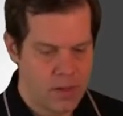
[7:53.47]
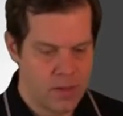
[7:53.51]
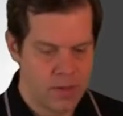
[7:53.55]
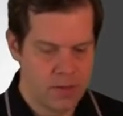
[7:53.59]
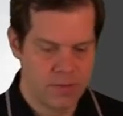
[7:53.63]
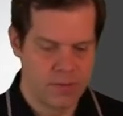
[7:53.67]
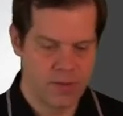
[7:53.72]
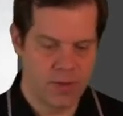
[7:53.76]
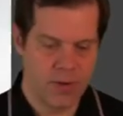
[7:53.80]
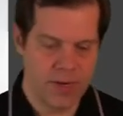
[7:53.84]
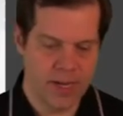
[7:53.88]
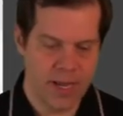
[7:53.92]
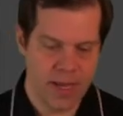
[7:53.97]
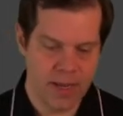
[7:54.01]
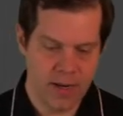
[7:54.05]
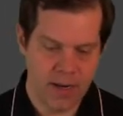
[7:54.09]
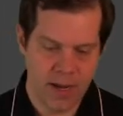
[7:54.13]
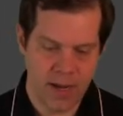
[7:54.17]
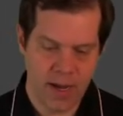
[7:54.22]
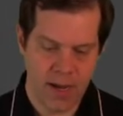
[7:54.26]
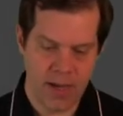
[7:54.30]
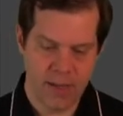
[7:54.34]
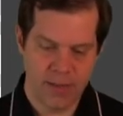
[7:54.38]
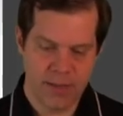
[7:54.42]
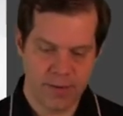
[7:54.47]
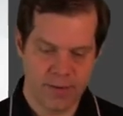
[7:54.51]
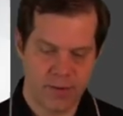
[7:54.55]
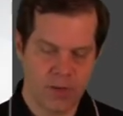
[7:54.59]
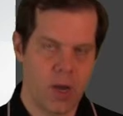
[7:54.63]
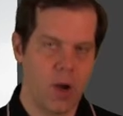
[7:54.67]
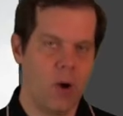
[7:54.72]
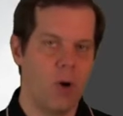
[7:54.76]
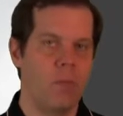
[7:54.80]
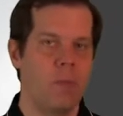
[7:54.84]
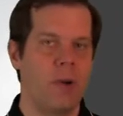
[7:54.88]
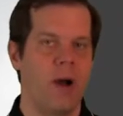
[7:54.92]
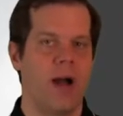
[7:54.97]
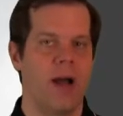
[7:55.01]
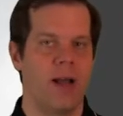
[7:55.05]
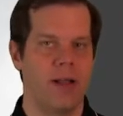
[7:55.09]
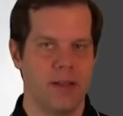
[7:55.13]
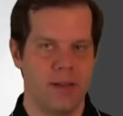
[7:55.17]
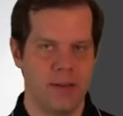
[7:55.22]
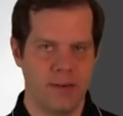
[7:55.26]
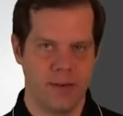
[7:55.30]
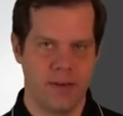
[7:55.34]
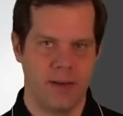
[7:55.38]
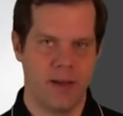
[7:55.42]
So again, this
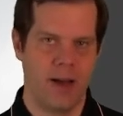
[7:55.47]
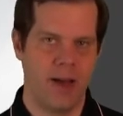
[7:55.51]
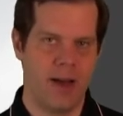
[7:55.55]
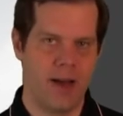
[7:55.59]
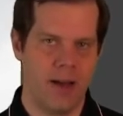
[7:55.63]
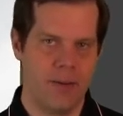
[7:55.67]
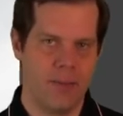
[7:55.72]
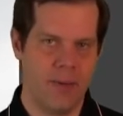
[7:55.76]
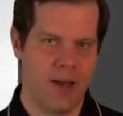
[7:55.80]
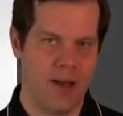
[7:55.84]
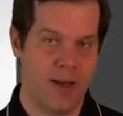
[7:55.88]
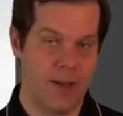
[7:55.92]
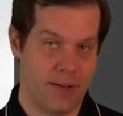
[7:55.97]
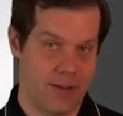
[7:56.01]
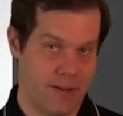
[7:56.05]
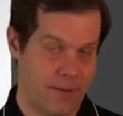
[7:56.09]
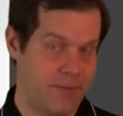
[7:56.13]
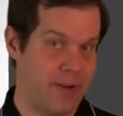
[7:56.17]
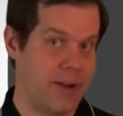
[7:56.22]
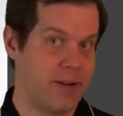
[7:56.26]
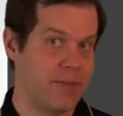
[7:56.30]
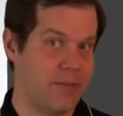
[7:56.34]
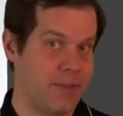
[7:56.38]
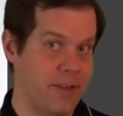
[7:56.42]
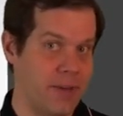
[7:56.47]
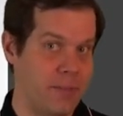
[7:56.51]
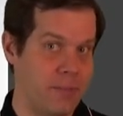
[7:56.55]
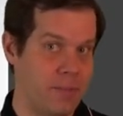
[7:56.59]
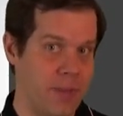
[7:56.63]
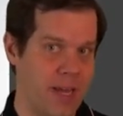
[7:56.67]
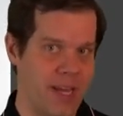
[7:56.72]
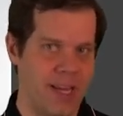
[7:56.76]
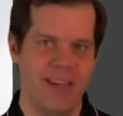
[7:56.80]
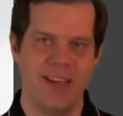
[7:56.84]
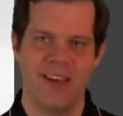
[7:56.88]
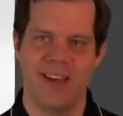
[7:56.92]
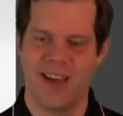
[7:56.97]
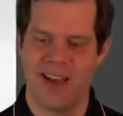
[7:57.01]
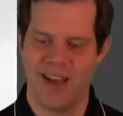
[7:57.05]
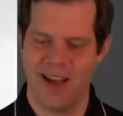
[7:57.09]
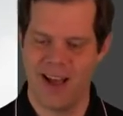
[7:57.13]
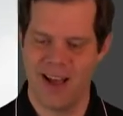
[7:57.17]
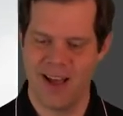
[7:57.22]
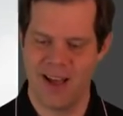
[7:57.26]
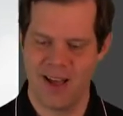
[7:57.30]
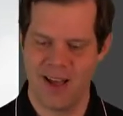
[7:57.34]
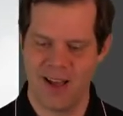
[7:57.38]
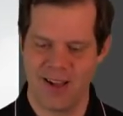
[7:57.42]
co-pilot, effectively me,
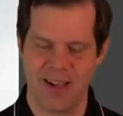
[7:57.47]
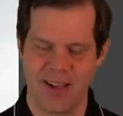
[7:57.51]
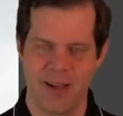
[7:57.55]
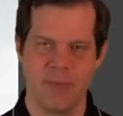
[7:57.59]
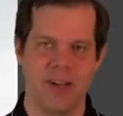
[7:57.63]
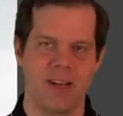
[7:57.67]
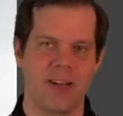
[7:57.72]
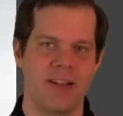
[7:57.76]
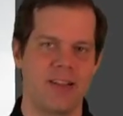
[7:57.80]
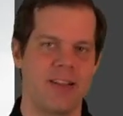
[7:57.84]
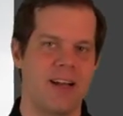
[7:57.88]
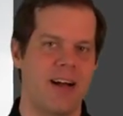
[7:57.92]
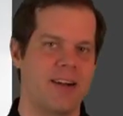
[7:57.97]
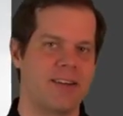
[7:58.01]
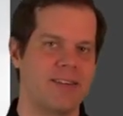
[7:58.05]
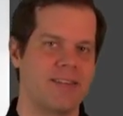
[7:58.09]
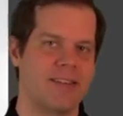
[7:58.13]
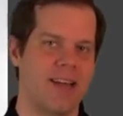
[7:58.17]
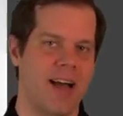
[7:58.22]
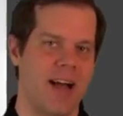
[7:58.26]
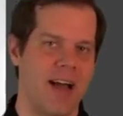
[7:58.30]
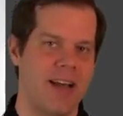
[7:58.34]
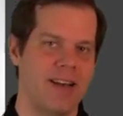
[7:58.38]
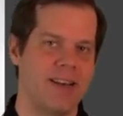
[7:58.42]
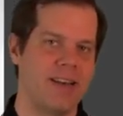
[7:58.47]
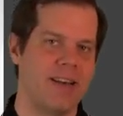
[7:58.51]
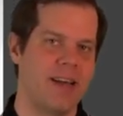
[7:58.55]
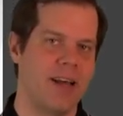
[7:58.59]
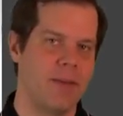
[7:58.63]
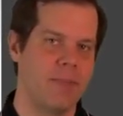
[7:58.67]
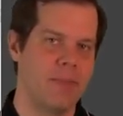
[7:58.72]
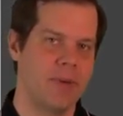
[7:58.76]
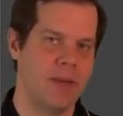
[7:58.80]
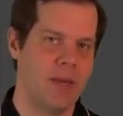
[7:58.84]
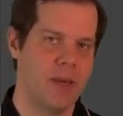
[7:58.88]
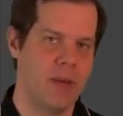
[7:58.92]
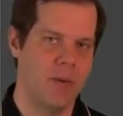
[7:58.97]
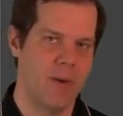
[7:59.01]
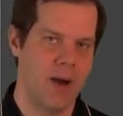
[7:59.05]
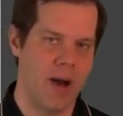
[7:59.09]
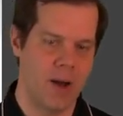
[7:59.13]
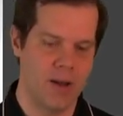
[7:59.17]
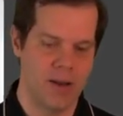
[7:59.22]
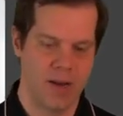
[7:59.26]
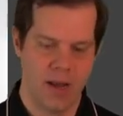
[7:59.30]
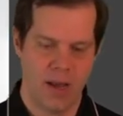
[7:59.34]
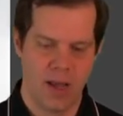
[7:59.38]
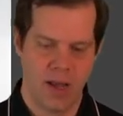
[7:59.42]
coming alongside and helping you out